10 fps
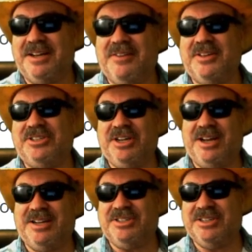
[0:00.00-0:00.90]
of the
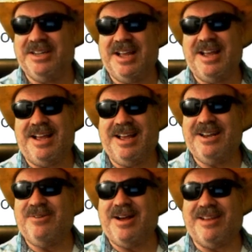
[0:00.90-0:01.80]
judge.
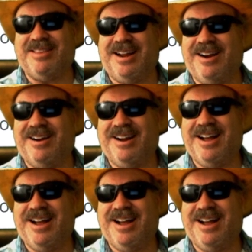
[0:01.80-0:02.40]
Hello out there.